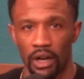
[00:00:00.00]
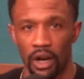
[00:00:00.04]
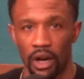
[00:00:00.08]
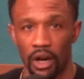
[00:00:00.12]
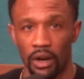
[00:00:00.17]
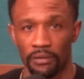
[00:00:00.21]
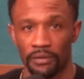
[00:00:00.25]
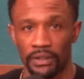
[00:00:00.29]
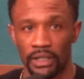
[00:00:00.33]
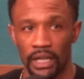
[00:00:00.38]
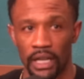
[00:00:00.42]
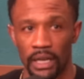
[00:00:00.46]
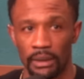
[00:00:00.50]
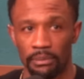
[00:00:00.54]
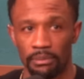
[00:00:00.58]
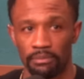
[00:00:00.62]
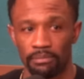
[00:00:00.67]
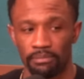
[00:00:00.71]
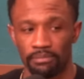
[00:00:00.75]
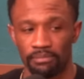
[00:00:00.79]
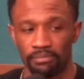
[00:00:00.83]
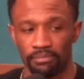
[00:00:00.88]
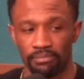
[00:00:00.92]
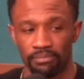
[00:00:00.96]
off top.
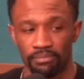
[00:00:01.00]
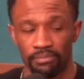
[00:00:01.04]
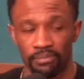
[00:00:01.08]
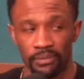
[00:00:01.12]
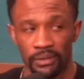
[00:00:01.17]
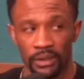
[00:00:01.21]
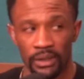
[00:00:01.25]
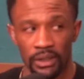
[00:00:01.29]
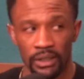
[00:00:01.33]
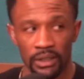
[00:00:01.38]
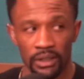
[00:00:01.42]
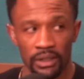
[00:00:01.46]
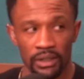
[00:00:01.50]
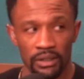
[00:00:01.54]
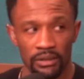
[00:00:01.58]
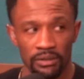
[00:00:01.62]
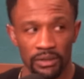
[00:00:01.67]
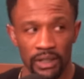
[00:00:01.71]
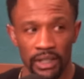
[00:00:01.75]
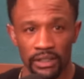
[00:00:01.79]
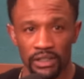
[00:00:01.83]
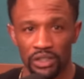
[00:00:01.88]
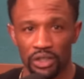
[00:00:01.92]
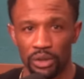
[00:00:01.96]
The
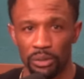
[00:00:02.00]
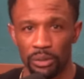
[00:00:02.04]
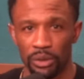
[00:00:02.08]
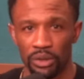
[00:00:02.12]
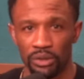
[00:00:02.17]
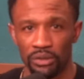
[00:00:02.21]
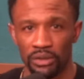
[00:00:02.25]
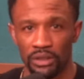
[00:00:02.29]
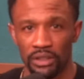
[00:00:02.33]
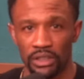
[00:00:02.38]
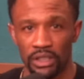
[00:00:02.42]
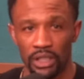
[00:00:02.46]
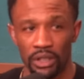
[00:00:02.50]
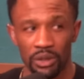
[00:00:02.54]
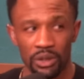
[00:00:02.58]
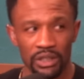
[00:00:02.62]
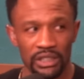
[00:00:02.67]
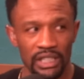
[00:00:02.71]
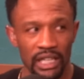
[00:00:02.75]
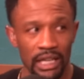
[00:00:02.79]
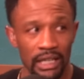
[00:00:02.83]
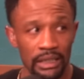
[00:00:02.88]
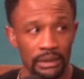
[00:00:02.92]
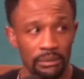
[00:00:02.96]
faster you move, the slower
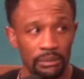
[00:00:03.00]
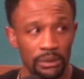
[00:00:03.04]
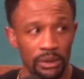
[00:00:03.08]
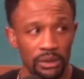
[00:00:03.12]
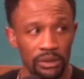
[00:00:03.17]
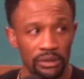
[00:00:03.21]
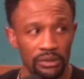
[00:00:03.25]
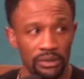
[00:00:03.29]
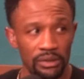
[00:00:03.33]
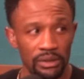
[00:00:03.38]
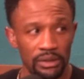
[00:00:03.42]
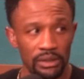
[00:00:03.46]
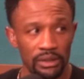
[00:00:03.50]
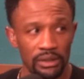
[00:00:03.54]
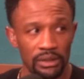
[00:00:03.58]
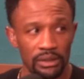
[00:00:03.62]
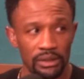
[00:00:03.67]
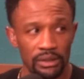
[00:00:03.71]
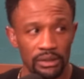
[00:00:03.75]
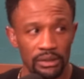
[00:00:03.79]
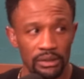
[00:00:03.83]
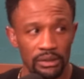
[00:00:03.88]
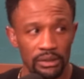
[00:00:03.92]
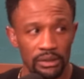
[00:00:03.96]
time moves.
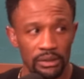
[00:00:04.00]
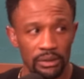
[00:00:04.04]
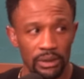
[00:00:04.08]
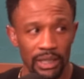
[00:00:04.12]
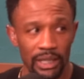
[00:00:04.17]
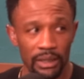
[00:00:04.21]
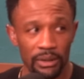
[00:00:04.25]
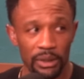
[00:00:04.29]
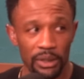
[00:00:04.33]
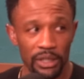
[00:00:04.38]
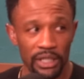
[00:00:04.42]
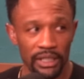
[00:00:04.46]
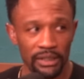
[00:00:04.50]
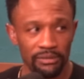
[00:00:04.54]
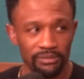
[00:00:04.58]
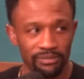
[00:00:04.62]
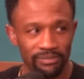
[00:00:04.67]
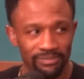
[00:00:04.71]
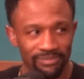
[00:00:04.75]
Play music.